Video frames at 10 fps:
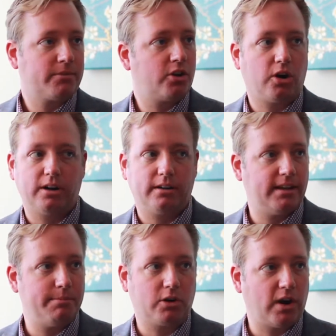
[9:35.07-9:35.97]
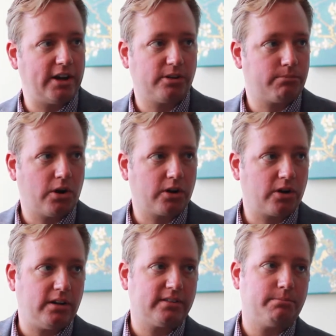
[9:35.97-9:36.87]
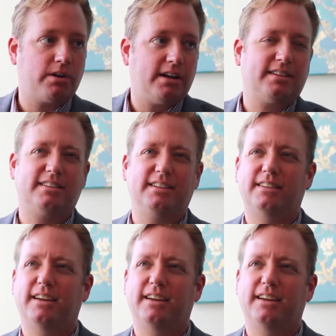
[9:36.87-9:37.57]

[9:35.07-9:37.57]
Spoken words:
current immigration protocols and processes,